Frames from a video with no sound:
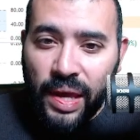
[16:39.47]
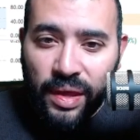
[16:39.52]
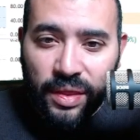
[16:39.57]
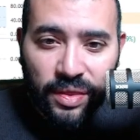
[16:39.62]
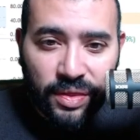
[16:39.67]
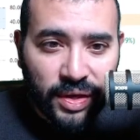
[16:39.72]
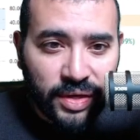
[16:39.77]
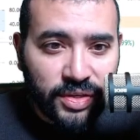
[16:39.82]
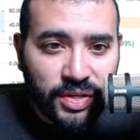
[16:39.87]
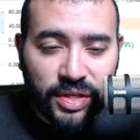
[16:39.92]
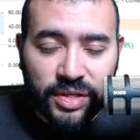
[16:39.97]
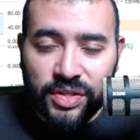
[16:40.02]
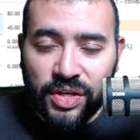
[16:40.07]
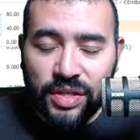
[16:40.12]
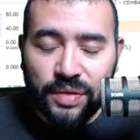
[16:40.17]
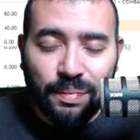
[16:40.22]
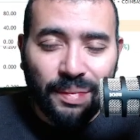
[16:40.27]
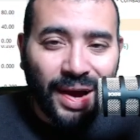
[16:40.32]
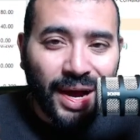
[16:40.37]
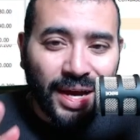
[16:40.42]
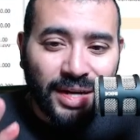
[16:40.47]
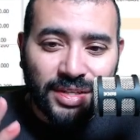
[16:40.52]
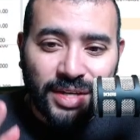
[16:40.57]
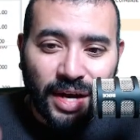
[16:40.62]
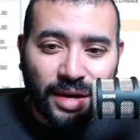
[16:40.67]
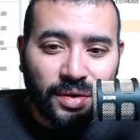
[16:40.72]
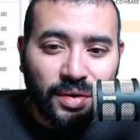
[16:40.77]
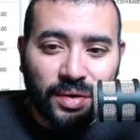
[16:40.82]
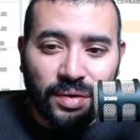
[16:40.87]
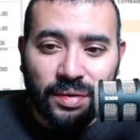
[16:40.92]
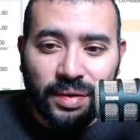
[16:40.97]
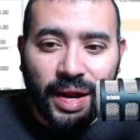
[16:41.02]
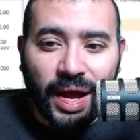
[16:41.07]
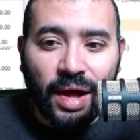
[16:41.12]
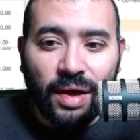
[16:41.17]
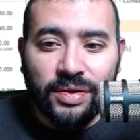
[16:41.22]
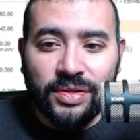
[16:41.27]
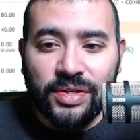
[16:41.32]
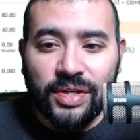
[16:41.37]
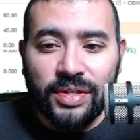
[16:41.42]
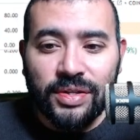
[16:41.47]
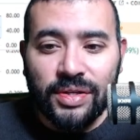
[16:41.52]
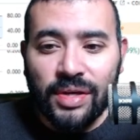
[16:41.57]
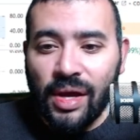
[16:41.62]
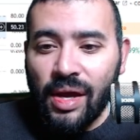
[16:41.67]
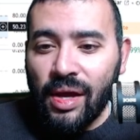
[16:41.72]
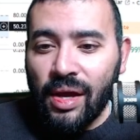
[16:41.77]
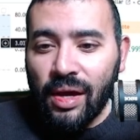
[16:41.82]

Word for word: This is just my technical analysis.